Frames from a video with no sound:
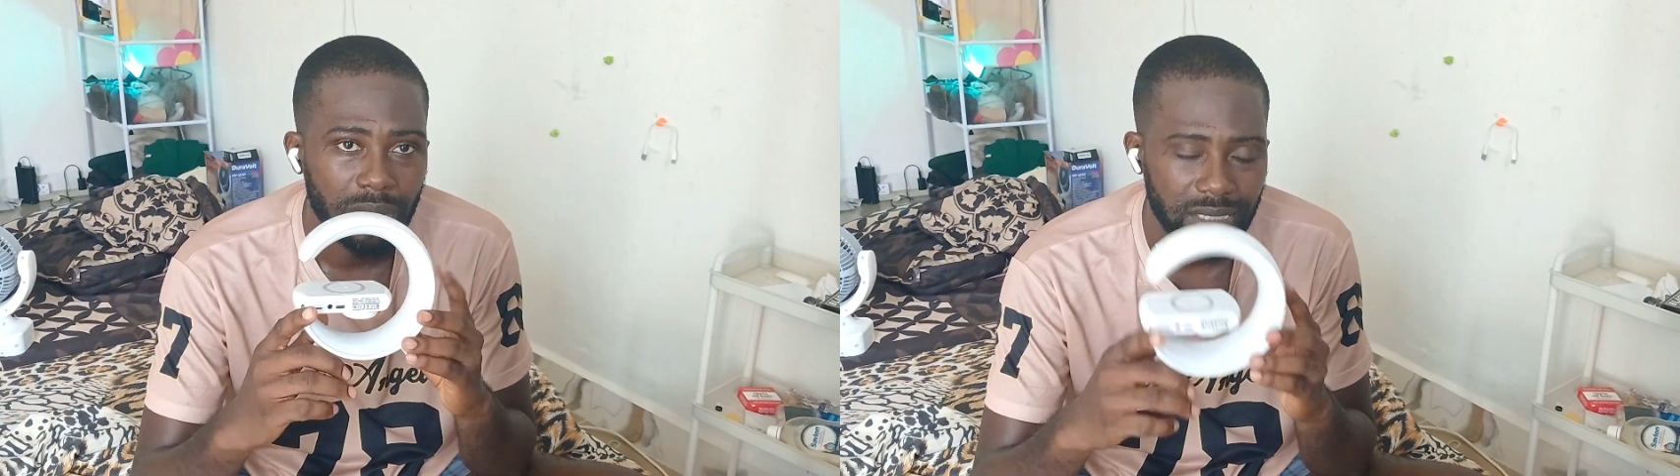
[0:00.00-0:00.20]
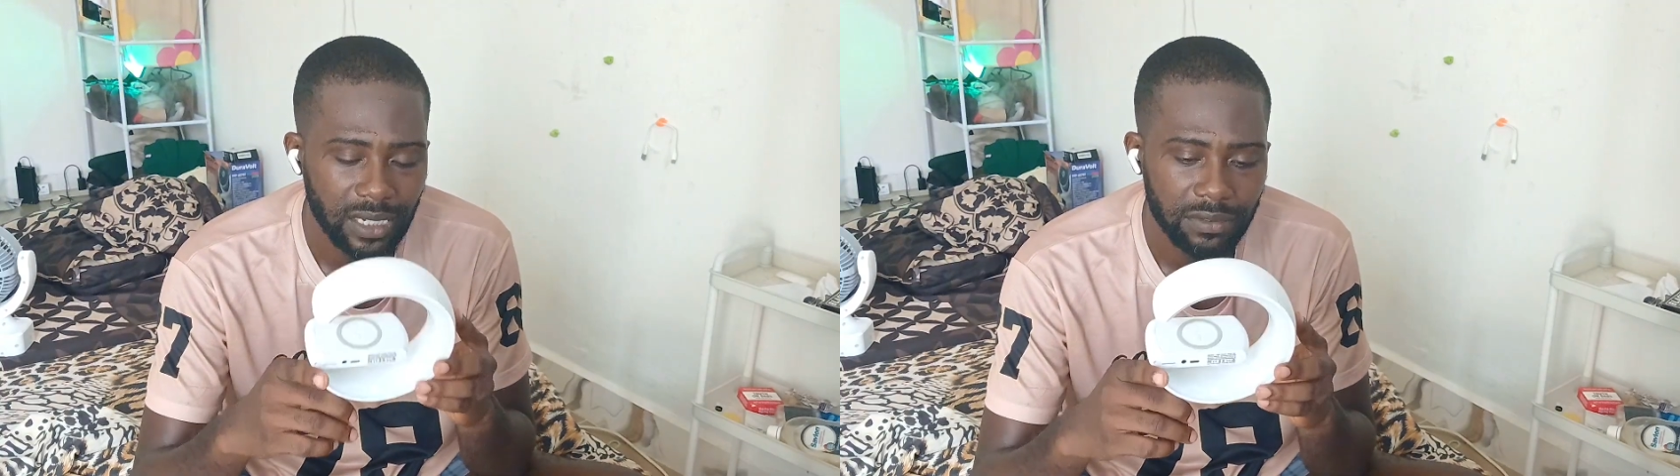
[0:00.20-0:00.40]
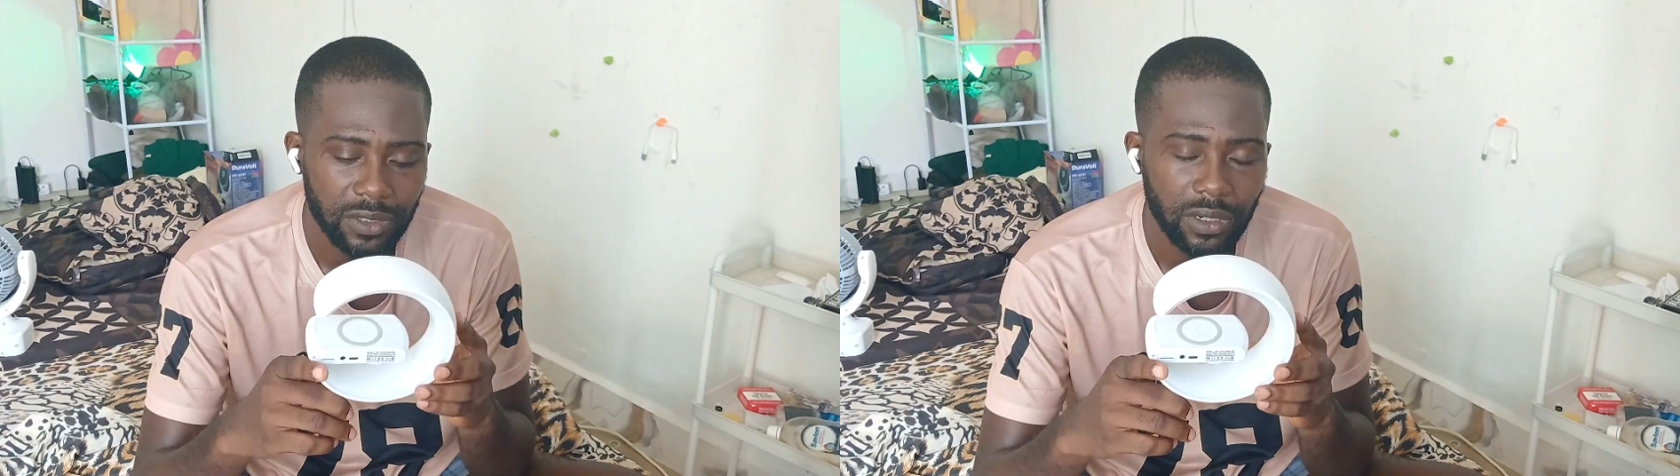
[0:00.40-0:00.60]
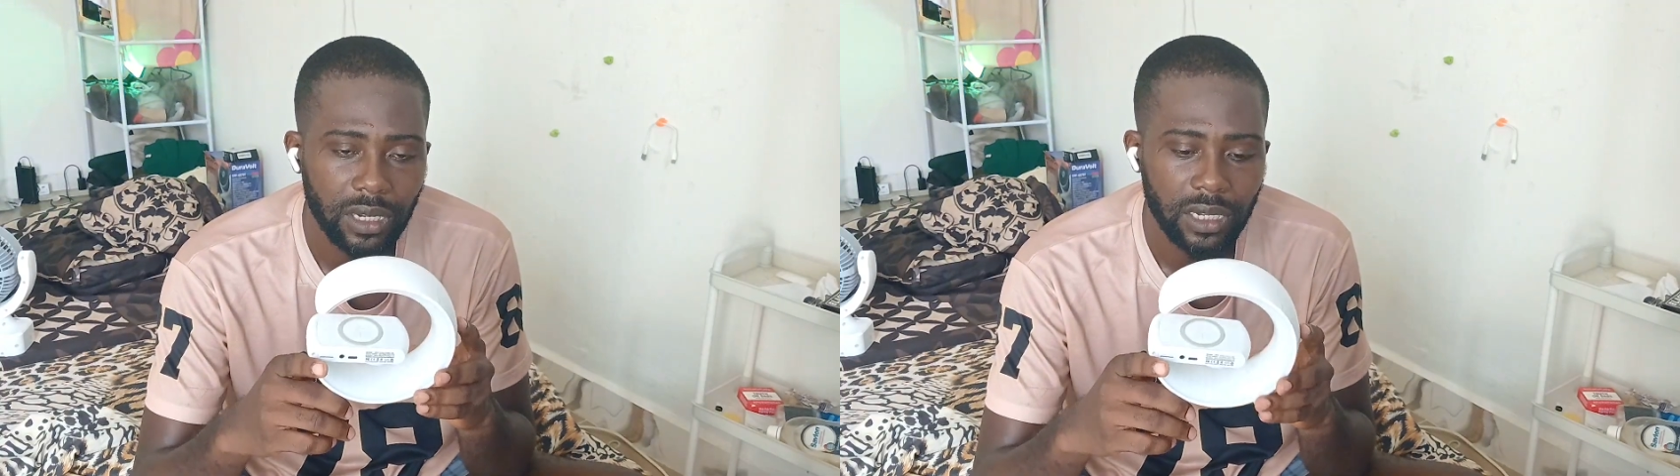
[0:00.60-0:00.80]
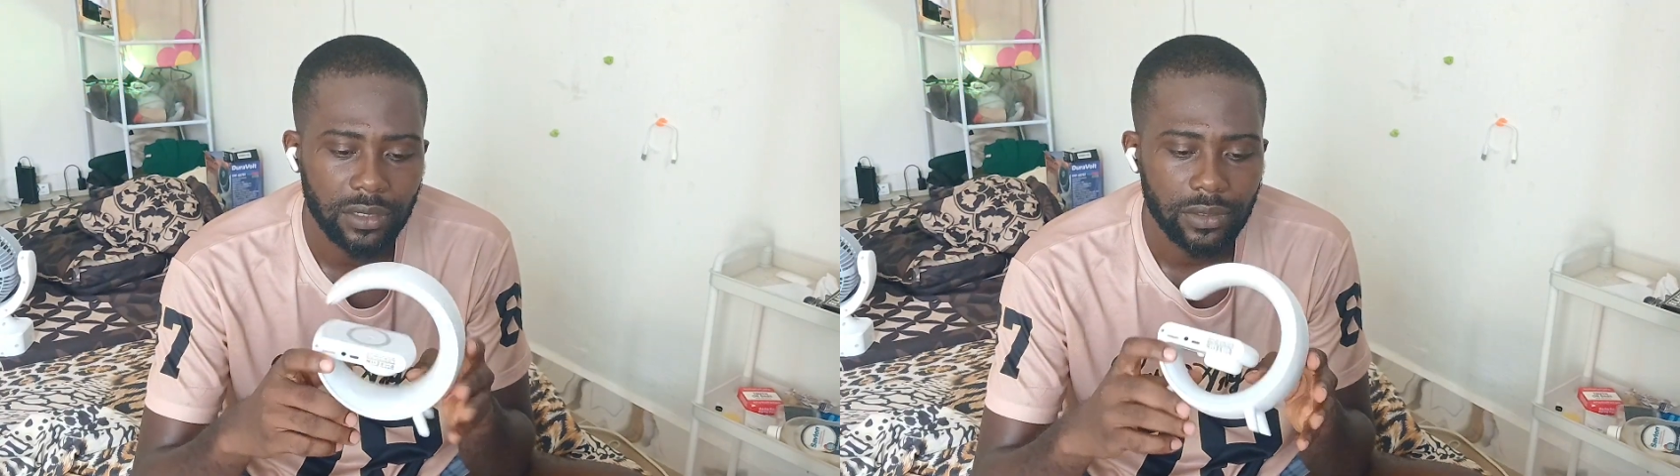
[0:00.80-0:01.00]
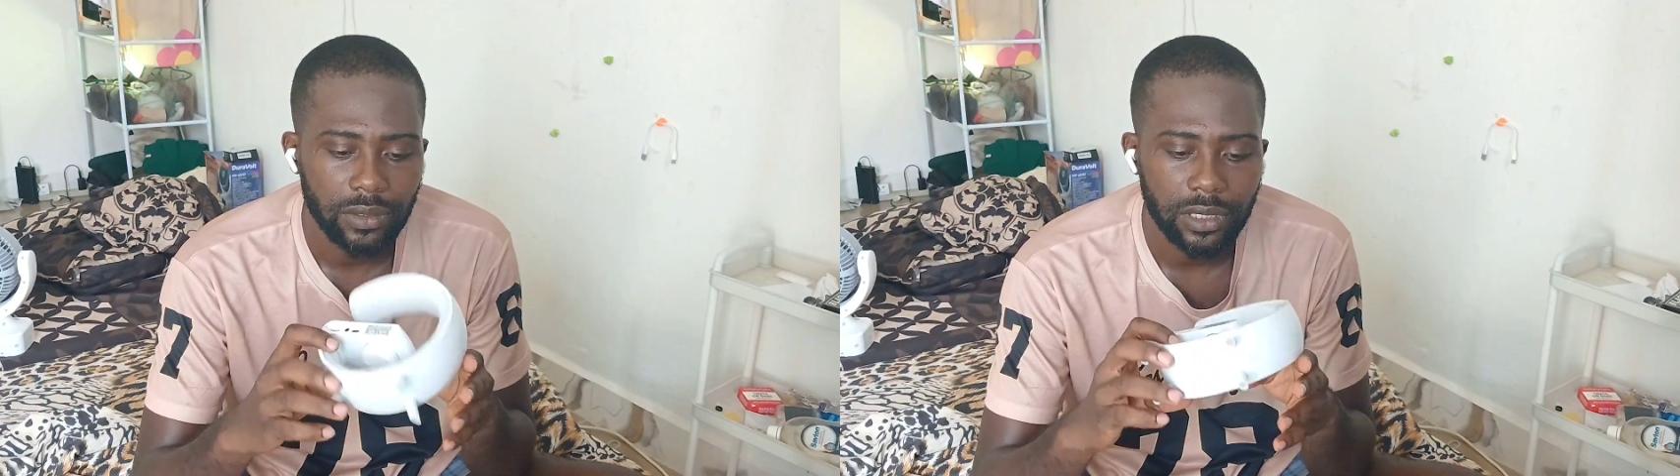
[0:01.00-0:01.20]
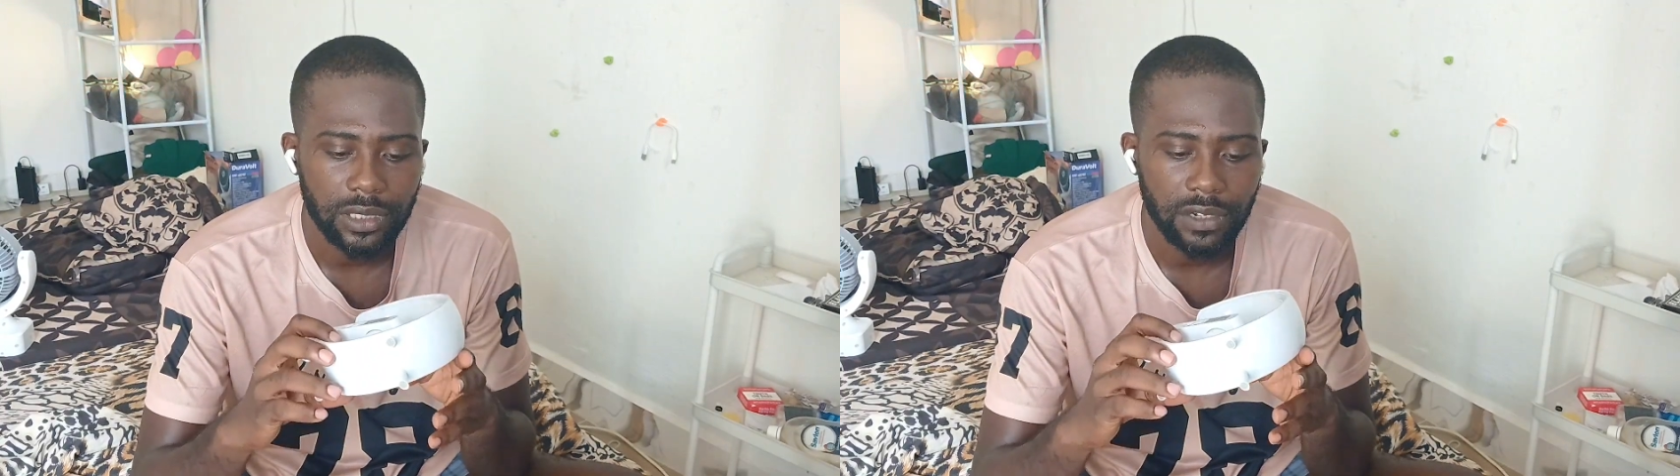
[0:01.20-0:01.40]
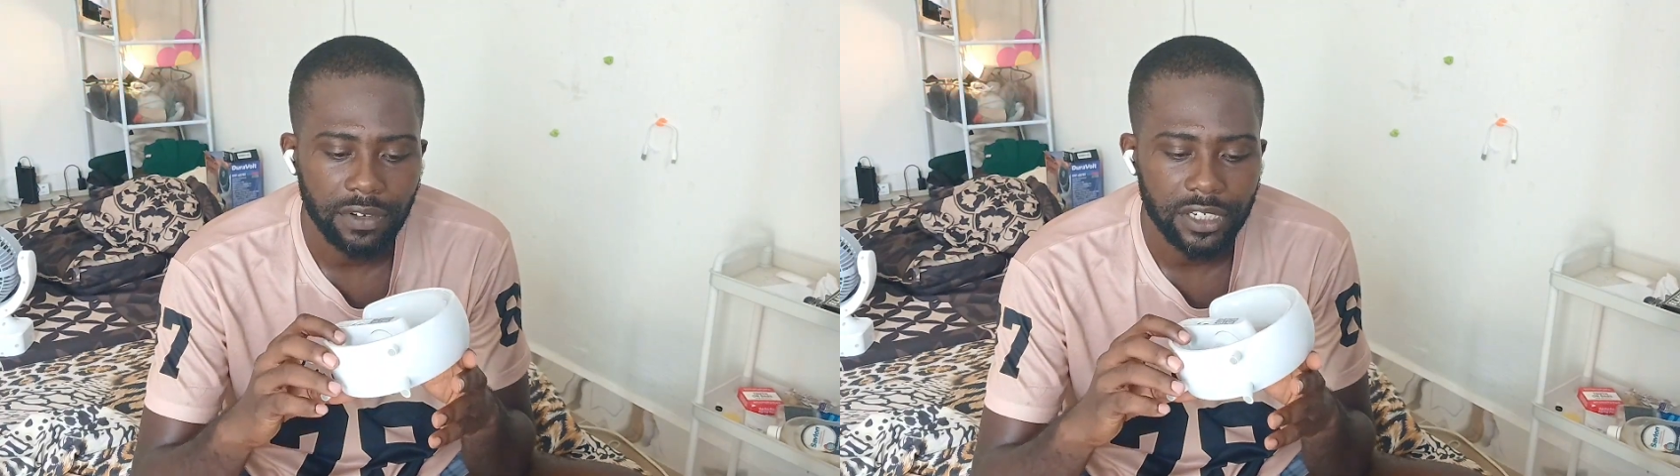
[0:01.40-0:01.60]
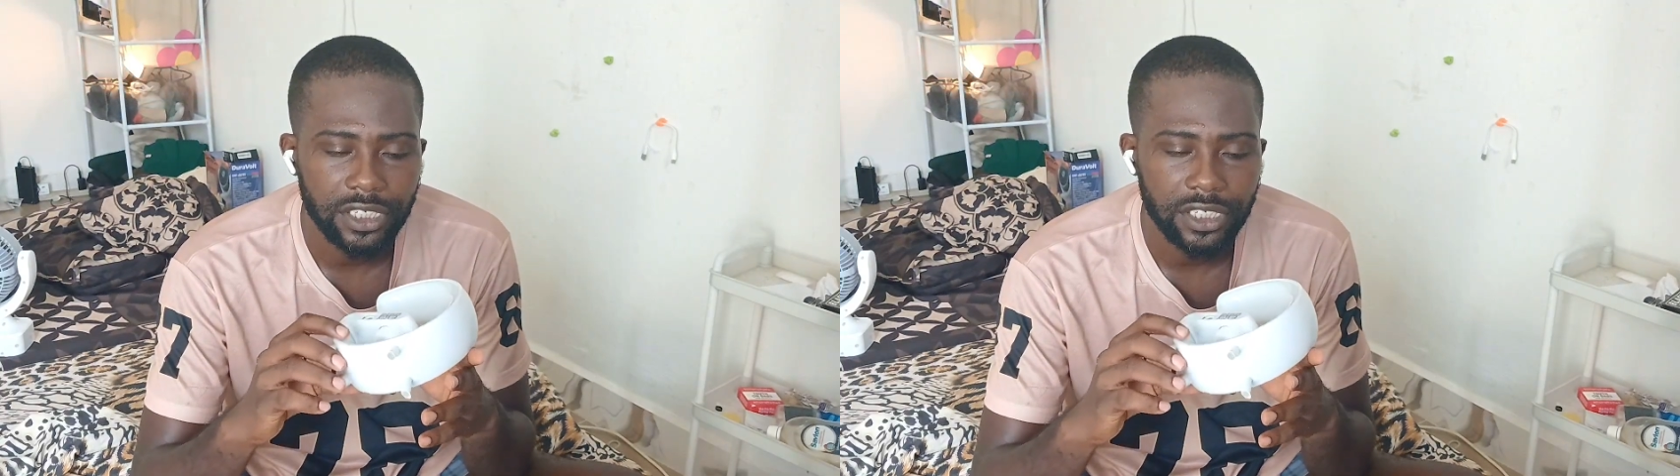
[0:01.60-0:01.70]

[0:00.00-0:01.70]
$7. So it's a very